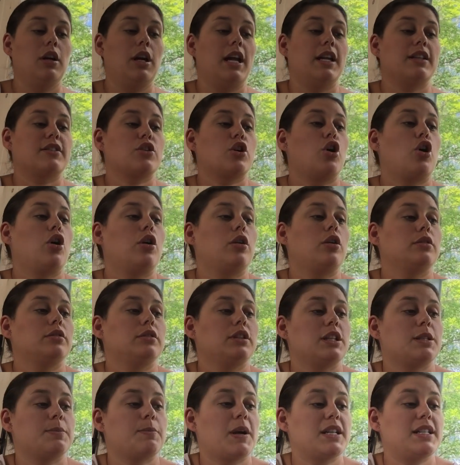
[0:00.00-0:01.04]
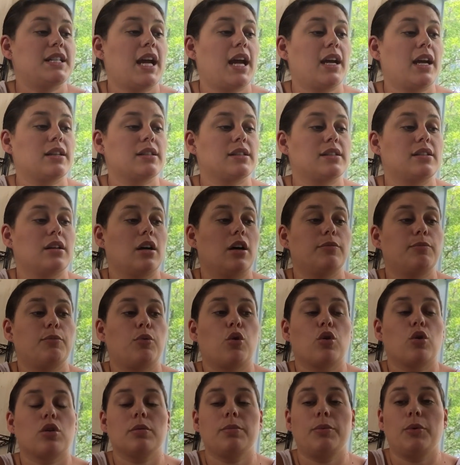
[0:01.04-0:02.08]
It's by Tech Stuff,
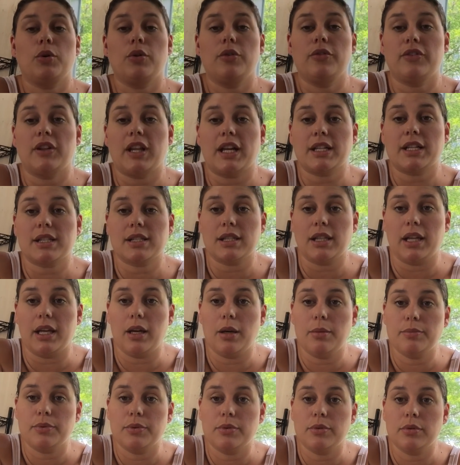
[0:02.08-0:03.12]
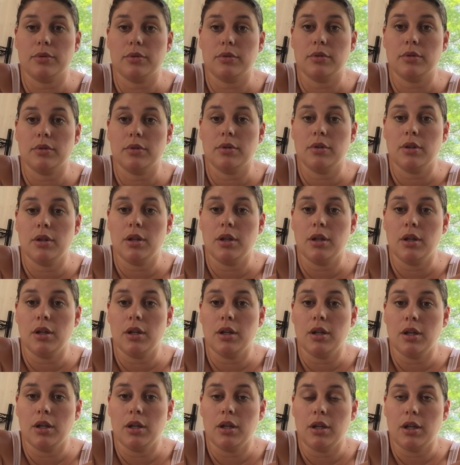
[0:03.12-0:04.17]
Portable Flex Lamp.
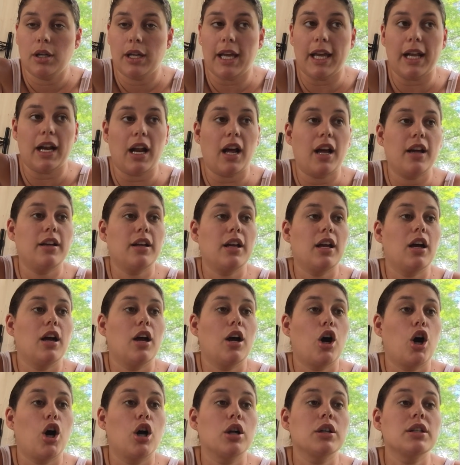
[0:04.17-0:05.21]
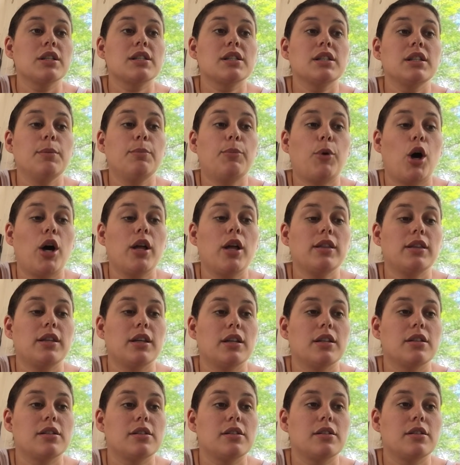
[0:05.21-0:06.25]
And I honestly bought
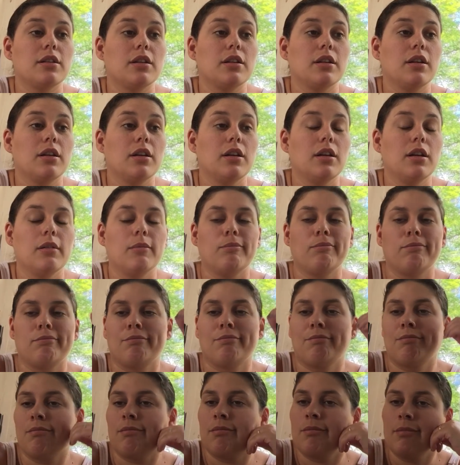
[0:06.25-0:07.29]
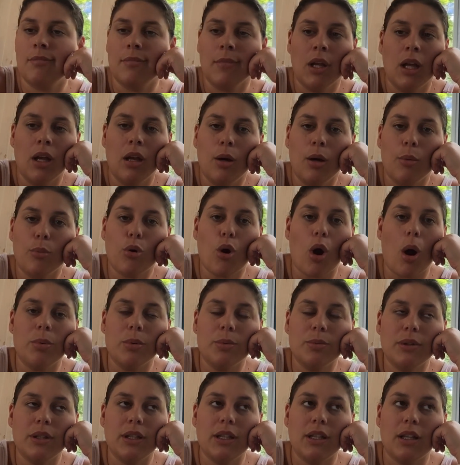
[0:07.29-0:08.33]
this
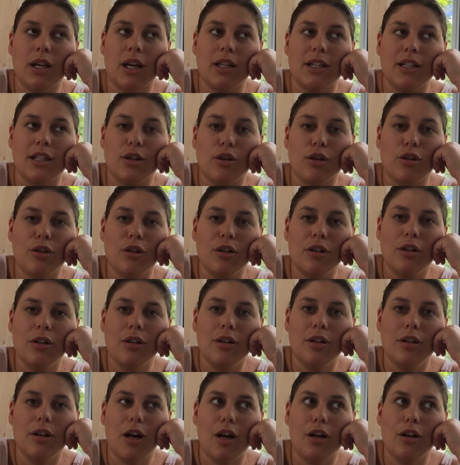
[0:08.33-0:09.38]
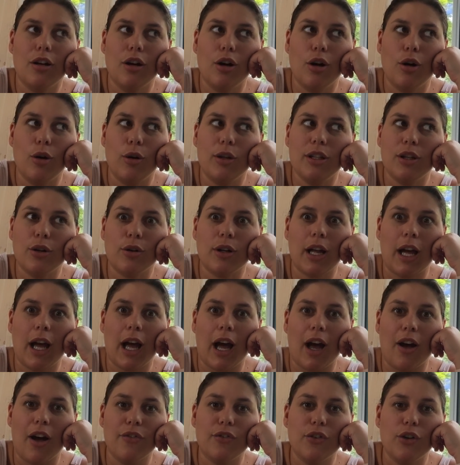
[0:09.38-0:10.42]
probably a year and a
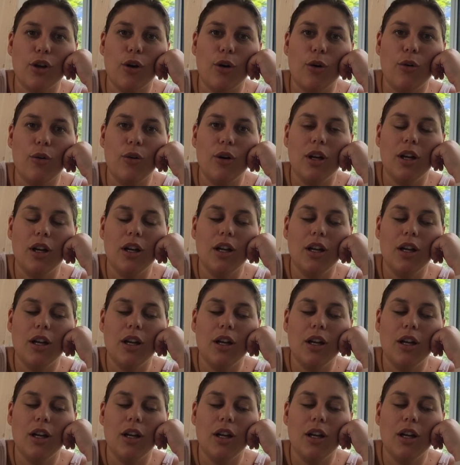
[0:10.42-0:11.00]
half ago.